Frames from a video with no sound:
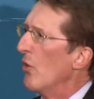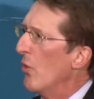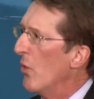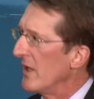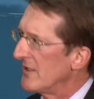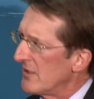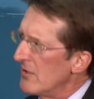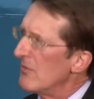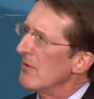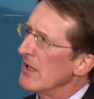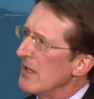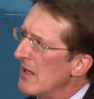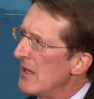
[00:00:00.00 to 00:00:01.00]
what's
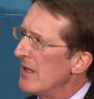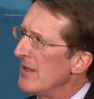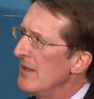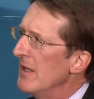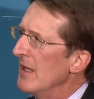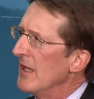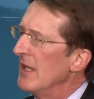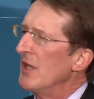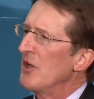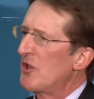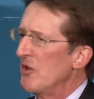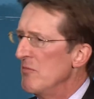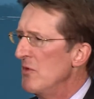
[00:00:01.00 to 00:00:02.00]
going on in a
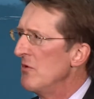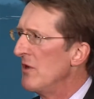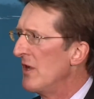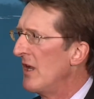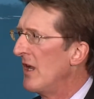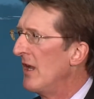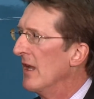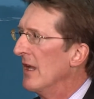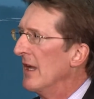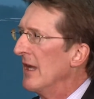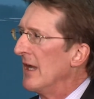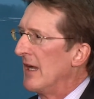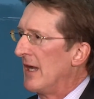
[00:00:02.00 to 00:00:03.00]
community,
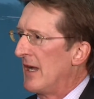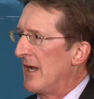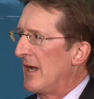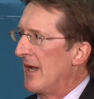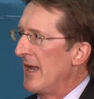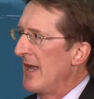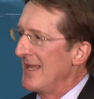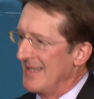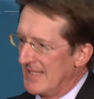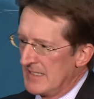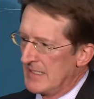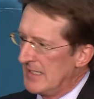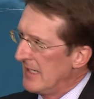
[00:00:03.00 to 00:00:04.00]
and
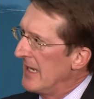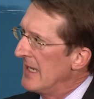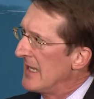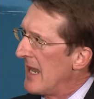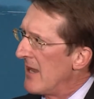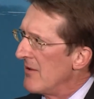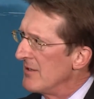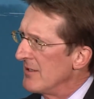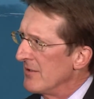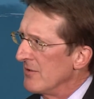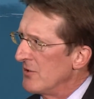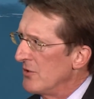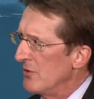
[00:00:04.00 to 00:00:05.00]
then digging down
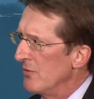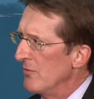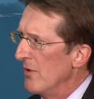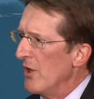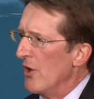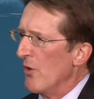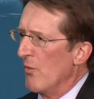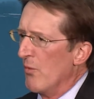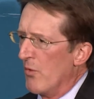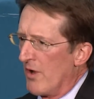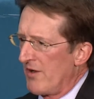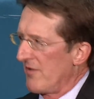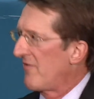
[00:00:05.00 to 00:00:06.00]
to
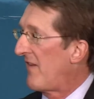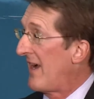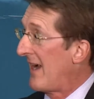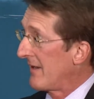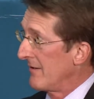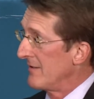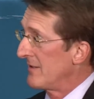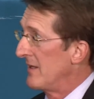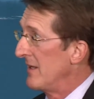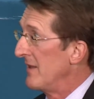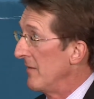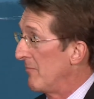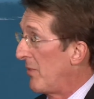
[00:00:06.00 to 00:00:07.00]
what are the factors
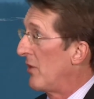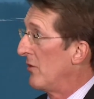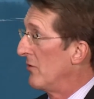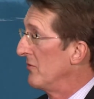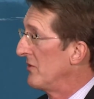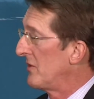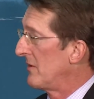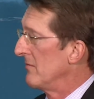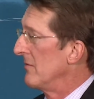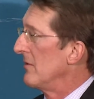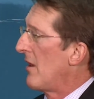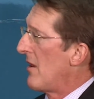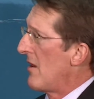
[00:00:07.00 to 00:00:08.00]
then that pose
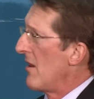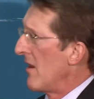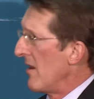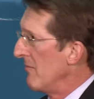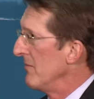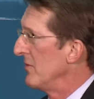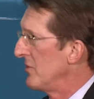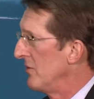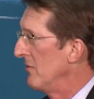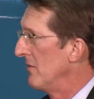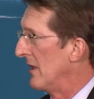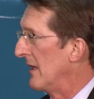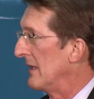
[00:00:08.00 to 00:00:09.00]
harm
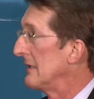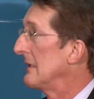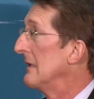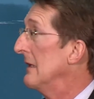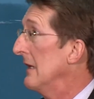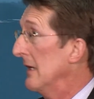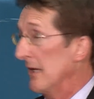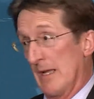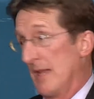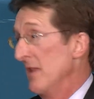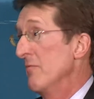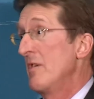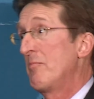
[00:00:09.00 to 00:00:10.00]
to us,
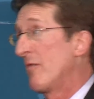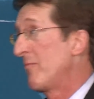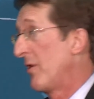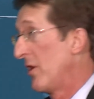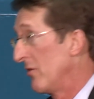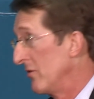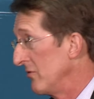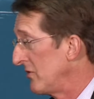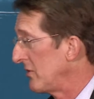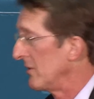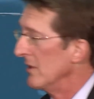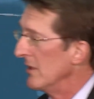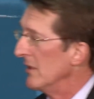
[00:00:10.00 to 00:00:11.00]
and then we propose